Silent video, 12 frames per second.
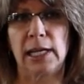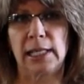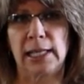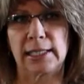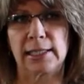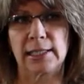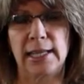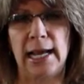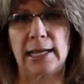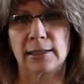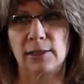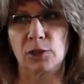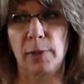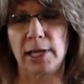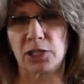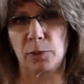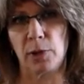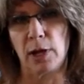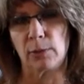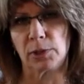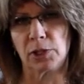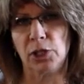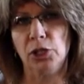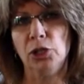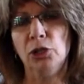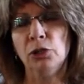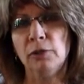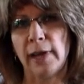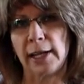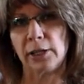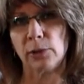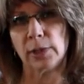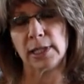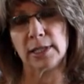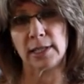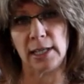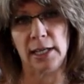collecting taxes based upon what the new value is